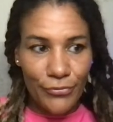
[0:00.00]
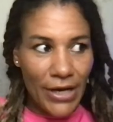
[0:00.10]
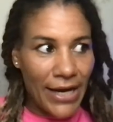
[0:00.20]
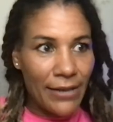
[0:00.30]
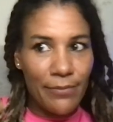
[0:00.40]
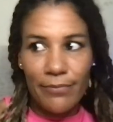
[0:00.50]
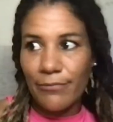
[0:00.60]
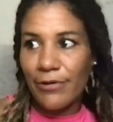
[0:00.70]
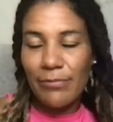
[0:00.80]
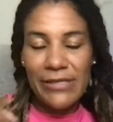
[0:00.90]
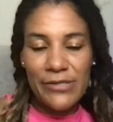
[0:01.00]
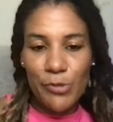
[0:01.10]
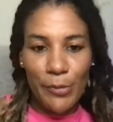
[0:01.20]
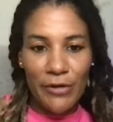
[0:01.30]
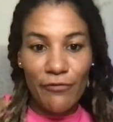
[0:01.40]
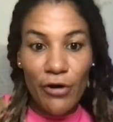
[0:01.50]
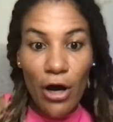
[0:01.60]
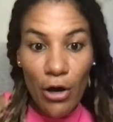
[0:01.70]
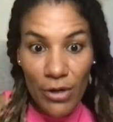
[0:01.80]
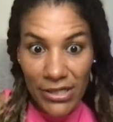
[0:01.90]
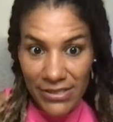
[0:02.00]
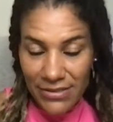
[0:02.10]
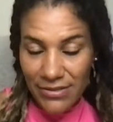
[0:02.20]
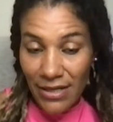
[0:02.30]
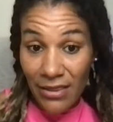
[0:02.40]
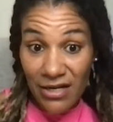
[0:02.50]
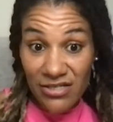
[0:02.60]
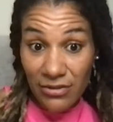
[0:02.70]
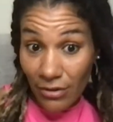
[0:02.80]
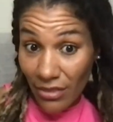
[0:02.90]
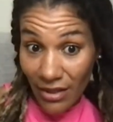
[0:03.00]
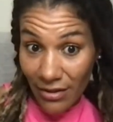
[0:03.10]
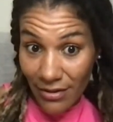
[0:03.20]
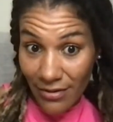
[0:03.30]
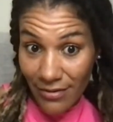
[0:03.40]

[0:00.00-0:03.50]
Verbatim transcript: i we'll be swimming for hours and there is nothing